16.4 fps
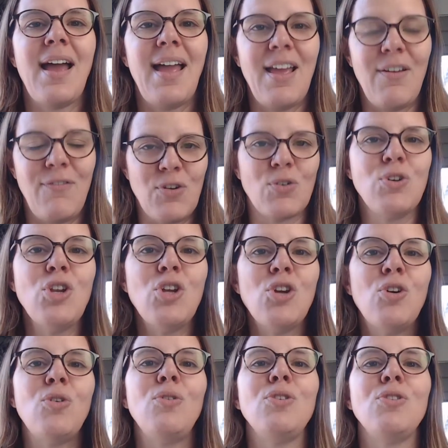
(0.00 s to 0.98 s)
if you're
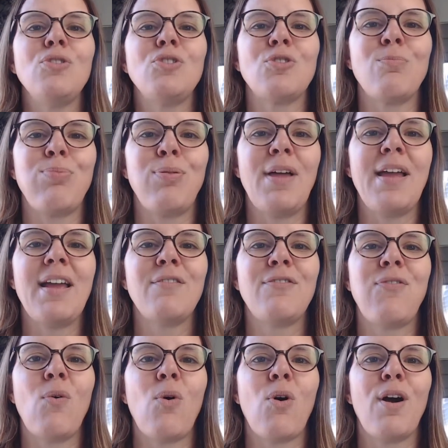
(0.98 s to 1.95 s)
new, you should plan
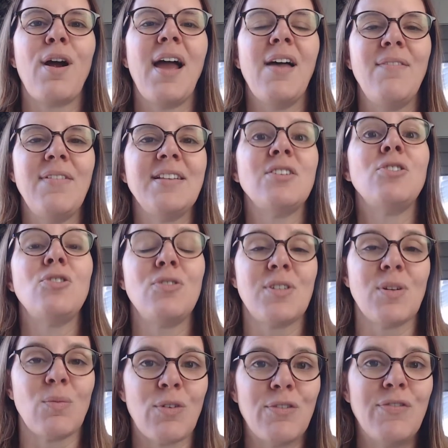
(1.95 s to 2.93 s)
for having to do
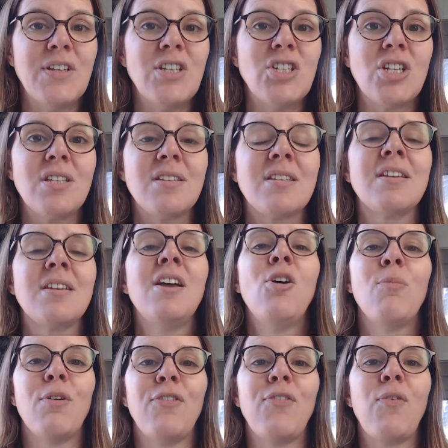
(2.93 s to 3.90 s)
some revisions
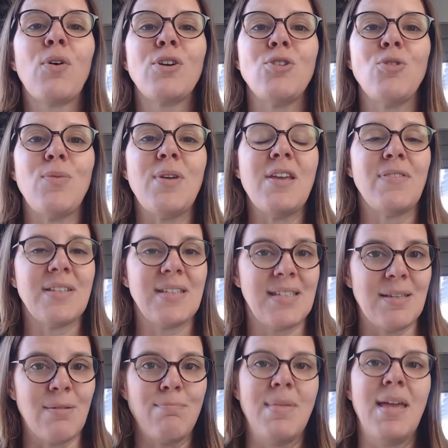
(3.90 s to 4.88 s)
before you even
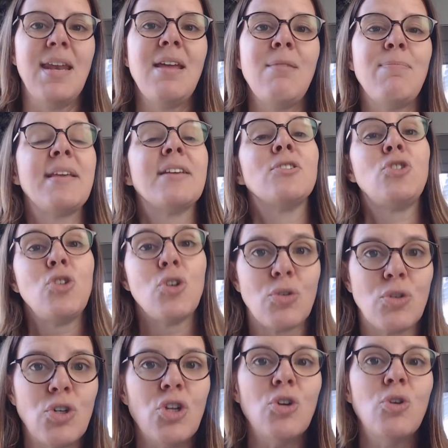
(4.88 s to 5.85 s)
submit it because
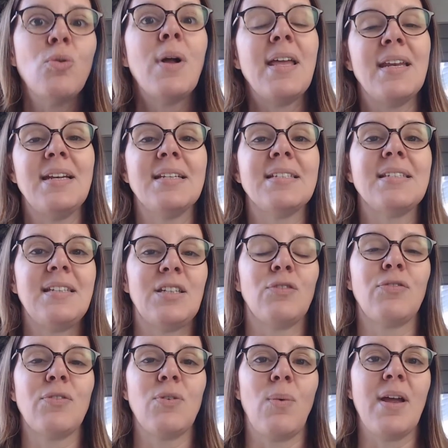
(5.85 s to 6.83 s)
you're new and it is a
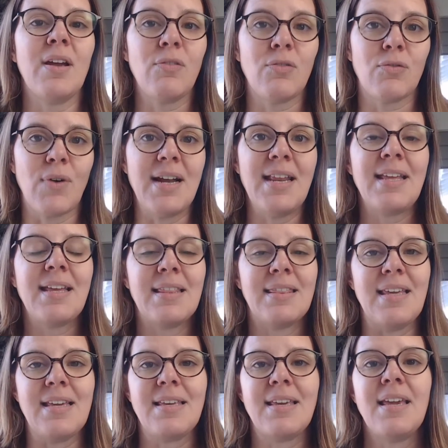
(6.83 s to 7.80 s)
different way of writing and
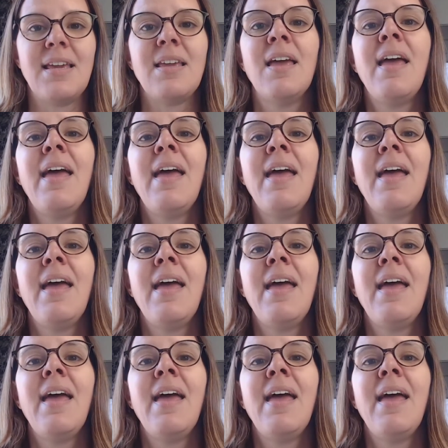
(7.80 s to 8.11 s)
thinking.